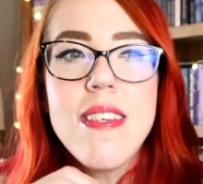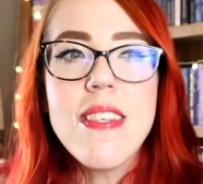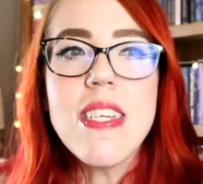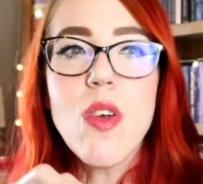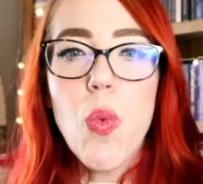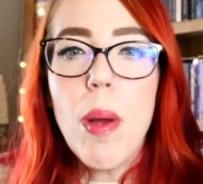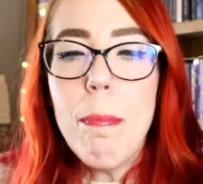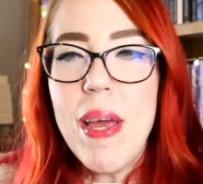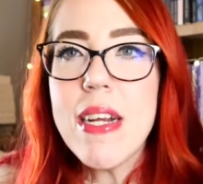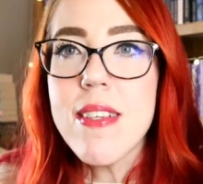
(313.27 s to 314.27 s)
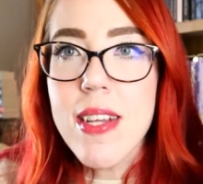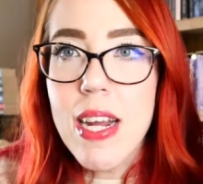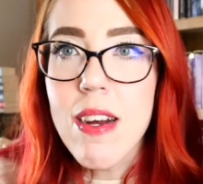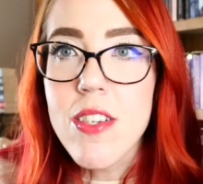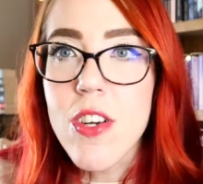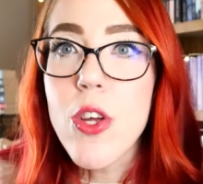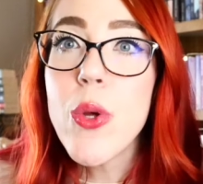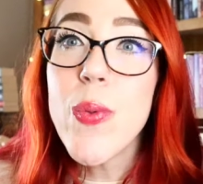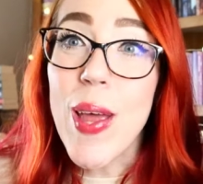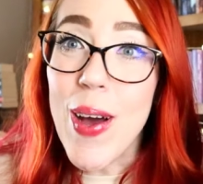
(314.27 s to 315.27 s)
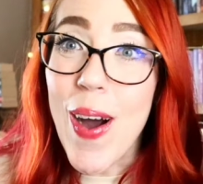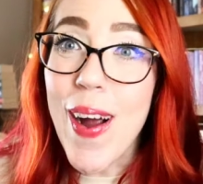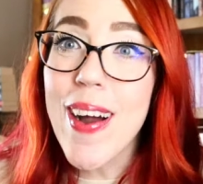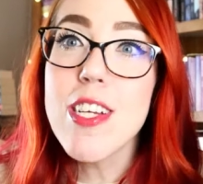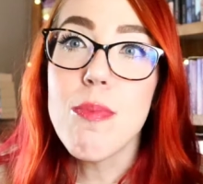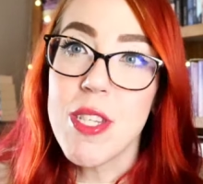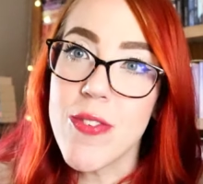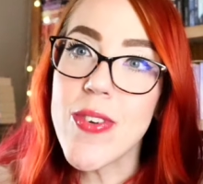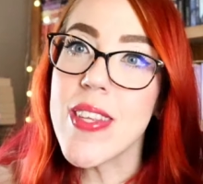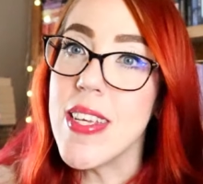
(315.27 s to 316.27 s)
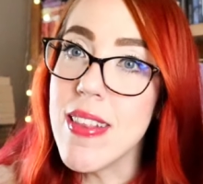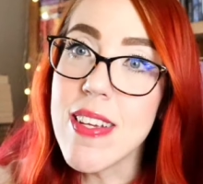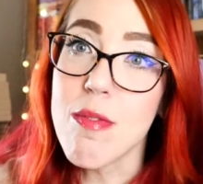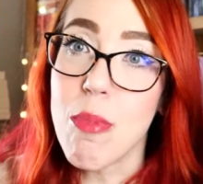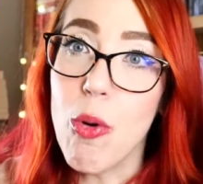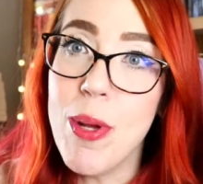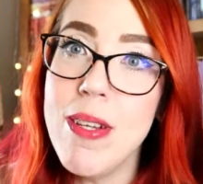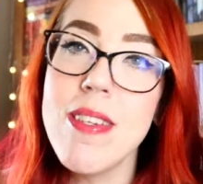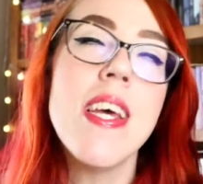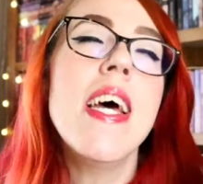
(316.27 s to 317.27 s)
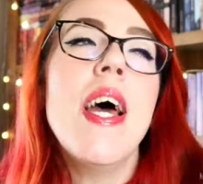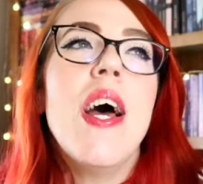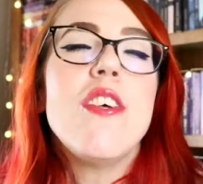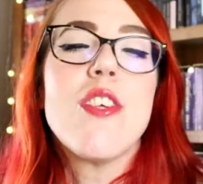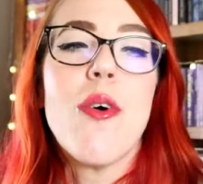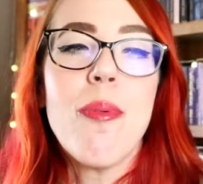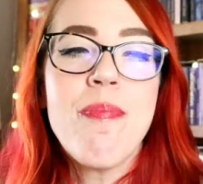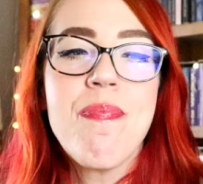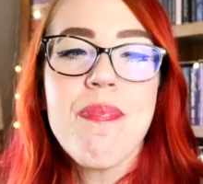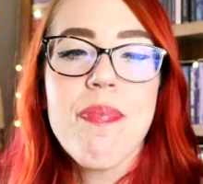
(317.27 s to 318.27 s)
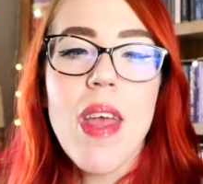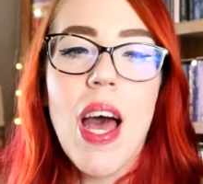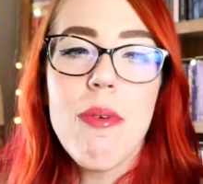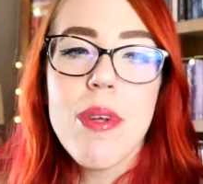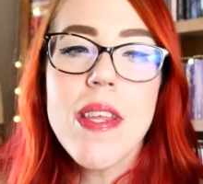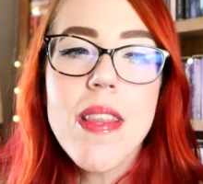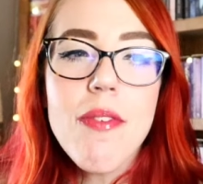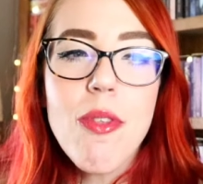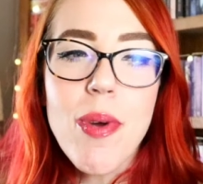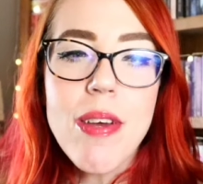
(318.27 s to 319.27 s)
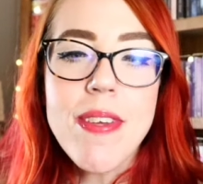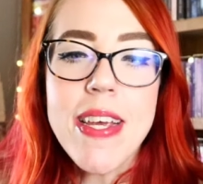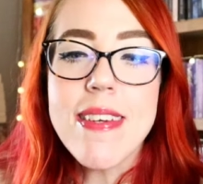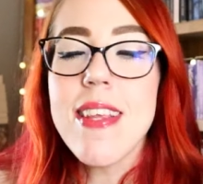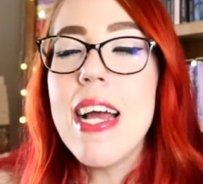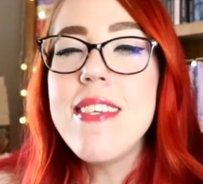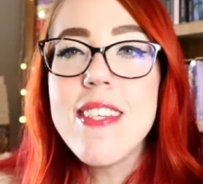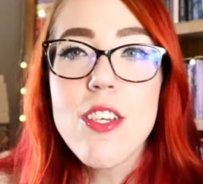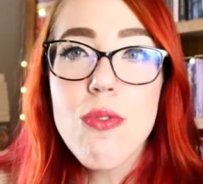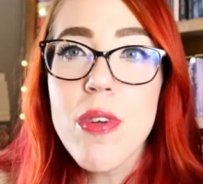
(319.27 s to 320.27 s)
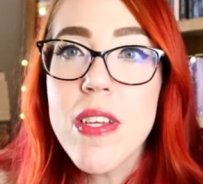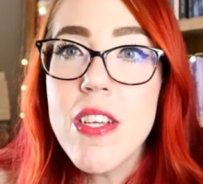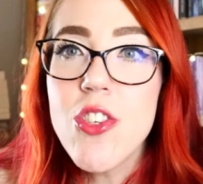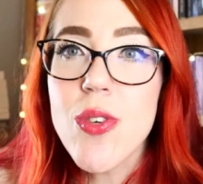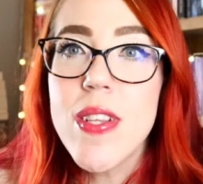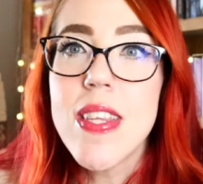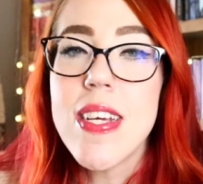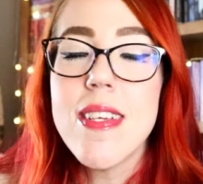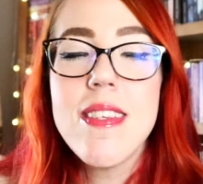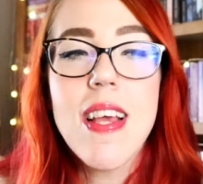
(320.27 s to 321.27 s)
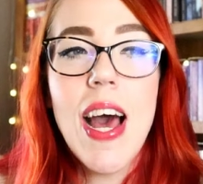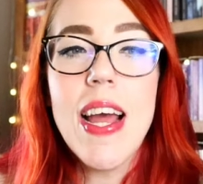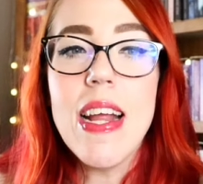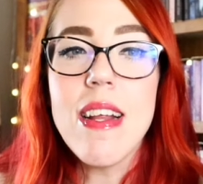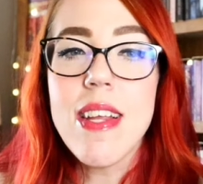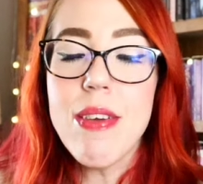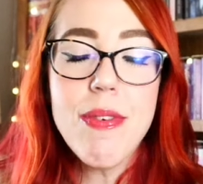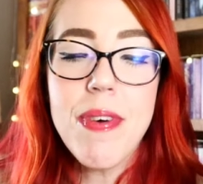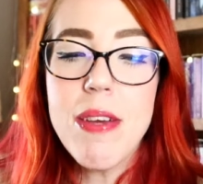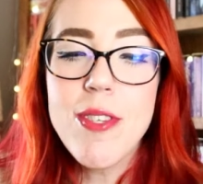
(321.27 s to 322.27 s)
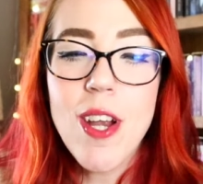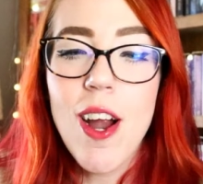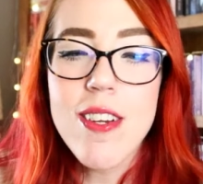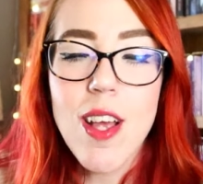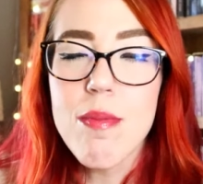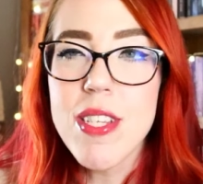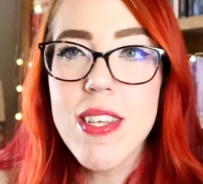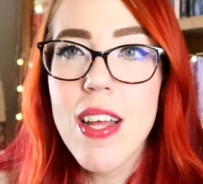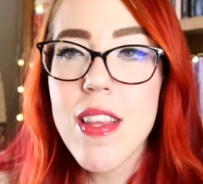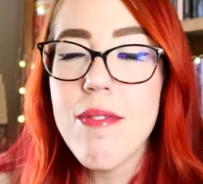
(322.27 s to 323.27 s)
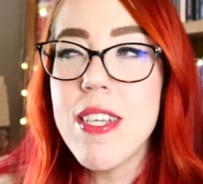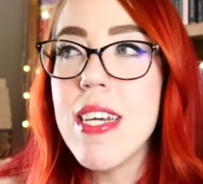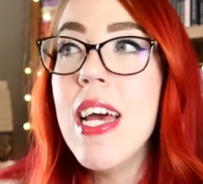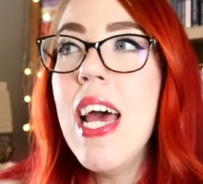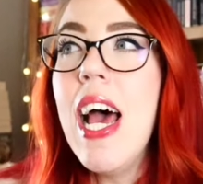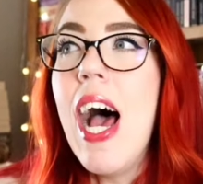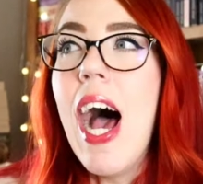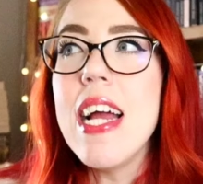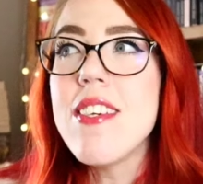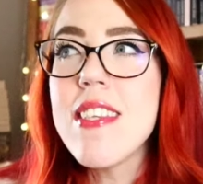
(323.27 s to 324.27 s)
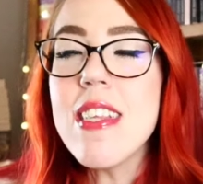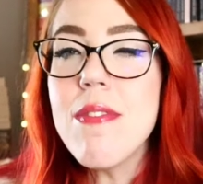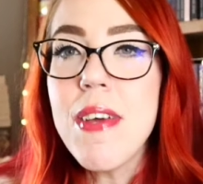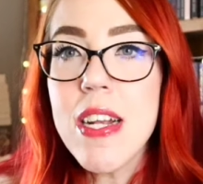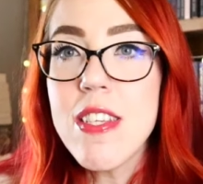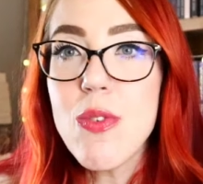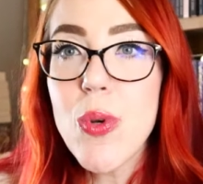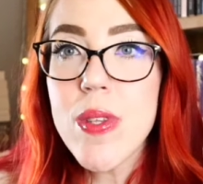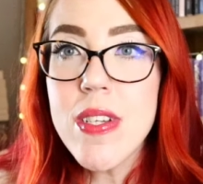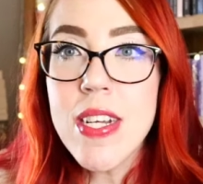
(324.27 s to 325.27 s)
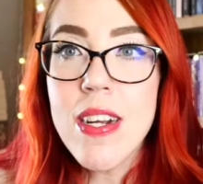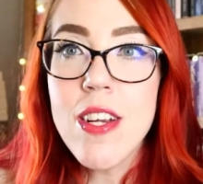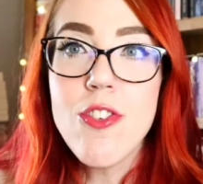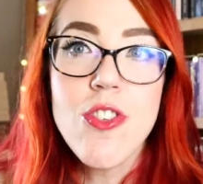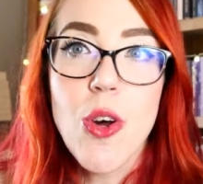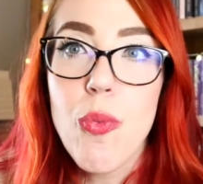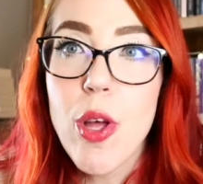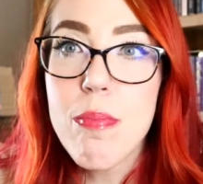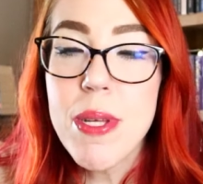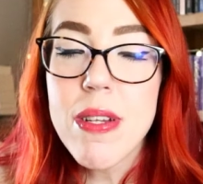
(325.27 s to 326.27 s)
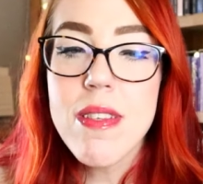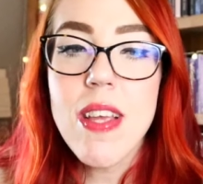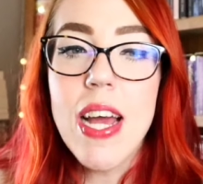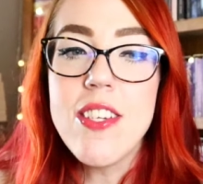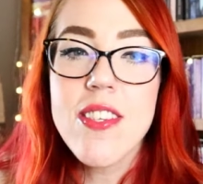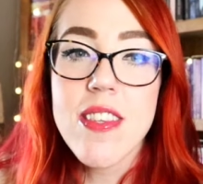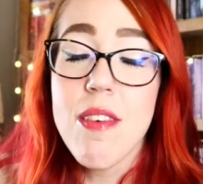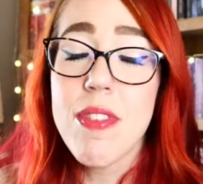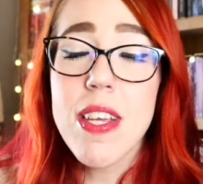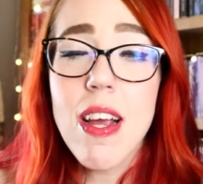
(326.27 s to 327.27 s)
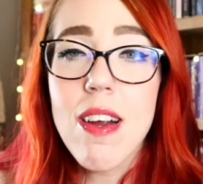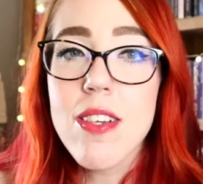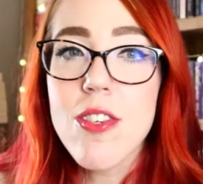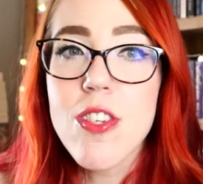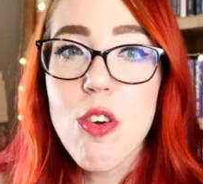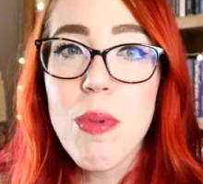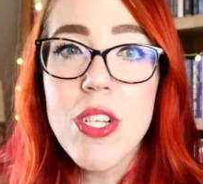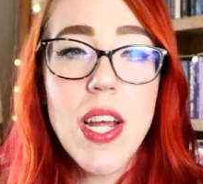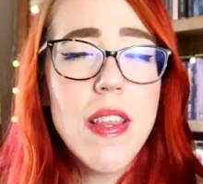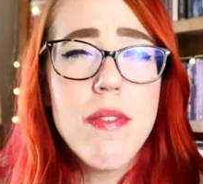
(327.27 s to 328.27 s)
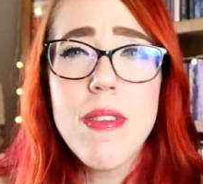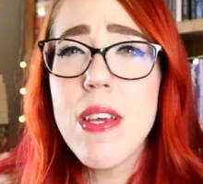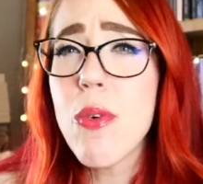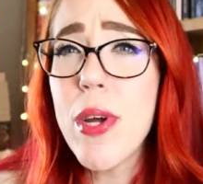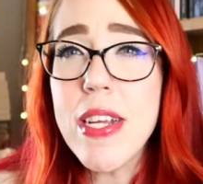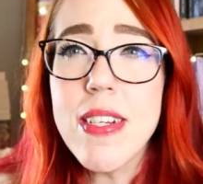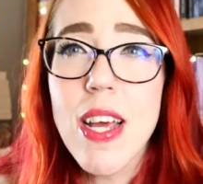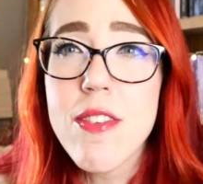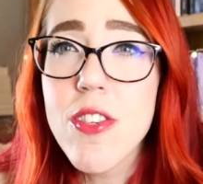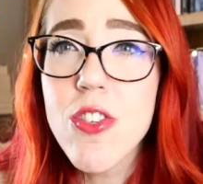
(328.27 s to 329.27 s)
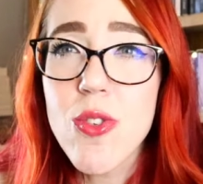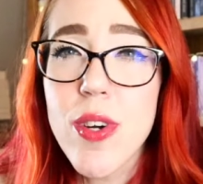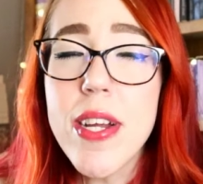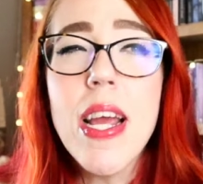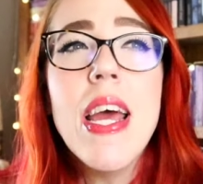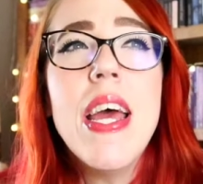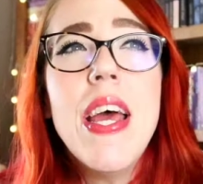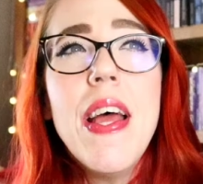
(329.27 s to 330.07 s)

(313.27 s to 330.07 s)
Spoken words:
seeing what makes a character who they are, specifically in this moment. So I really loved The Way of Kings. I still really enjoyed this. I gave it 5 stars. Obviously, I loved it. I just think the fantasy world in here is so well built. I just love the characters so much. I love the way he tells a story.